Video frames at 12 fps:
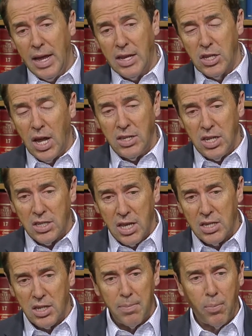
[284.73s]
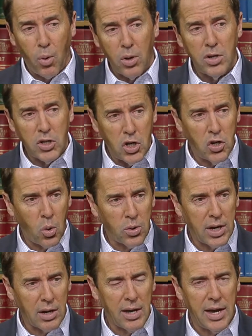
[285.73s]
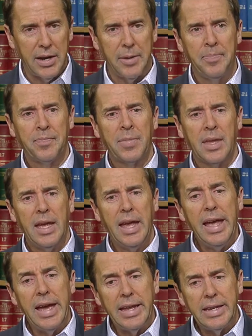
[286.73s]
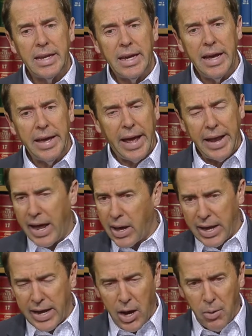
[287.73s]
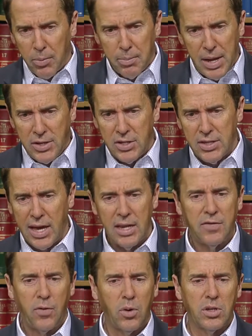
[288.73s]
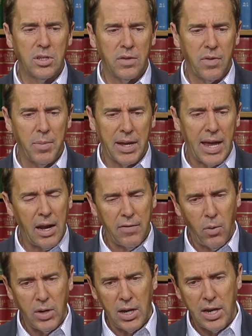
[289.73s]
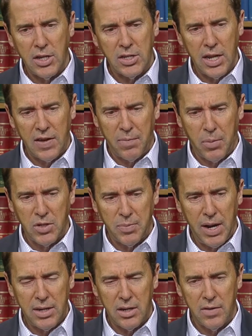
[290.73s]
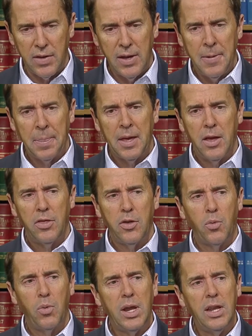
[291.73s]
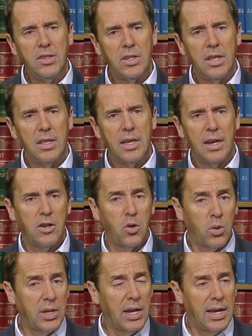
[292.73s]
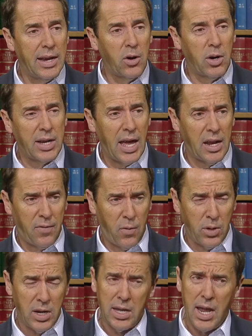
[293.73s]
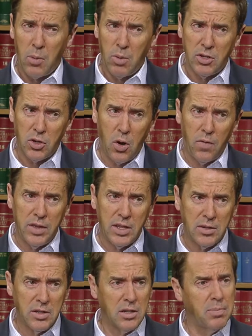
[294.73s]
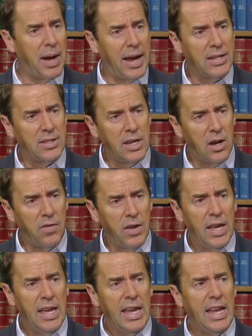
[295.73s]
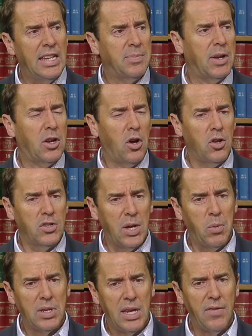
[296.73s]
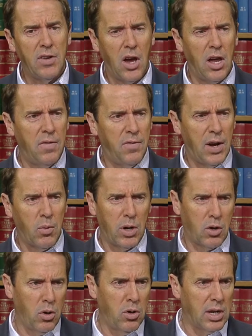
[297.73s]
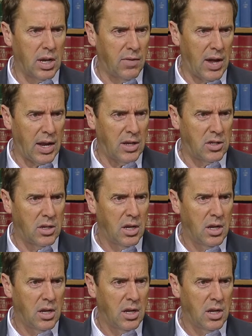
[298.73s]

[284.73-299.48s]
it's not just that it's important to North Carolina. And I'll mention that as far as from a California legislative perspective, the reason that a North Carolina or California can't resolve this just by itself is because it would give an unfair recruiting advantage.